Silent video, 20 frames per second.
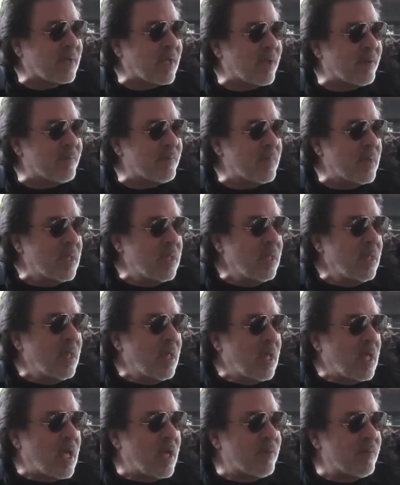I'm,
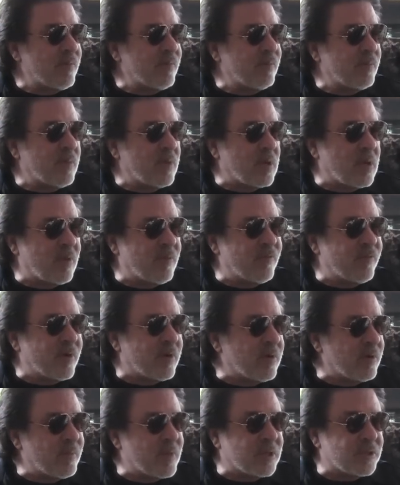I'm, I'm
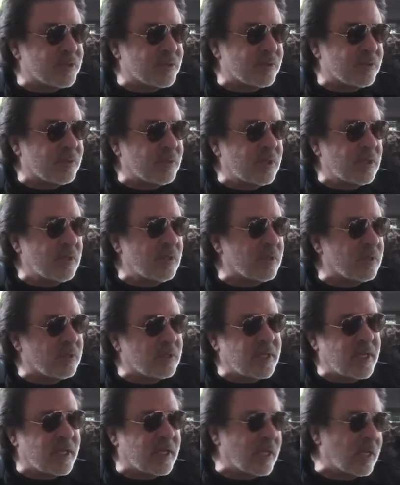very much into
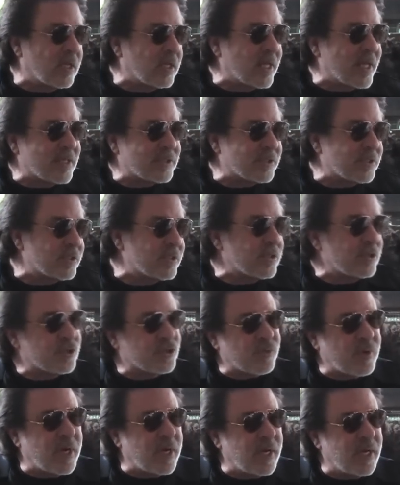taking classes and
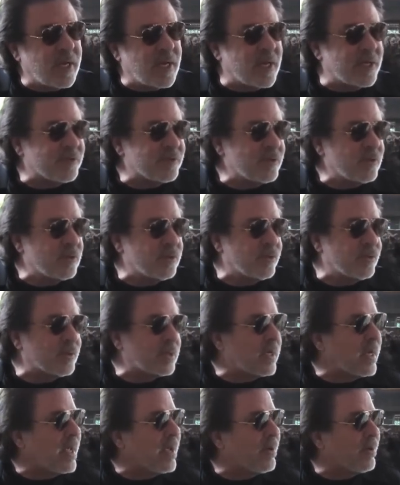training. I still do
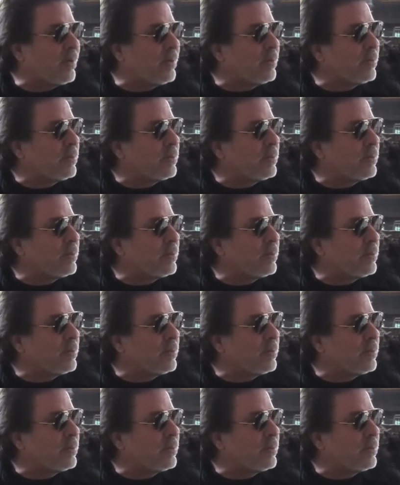it now.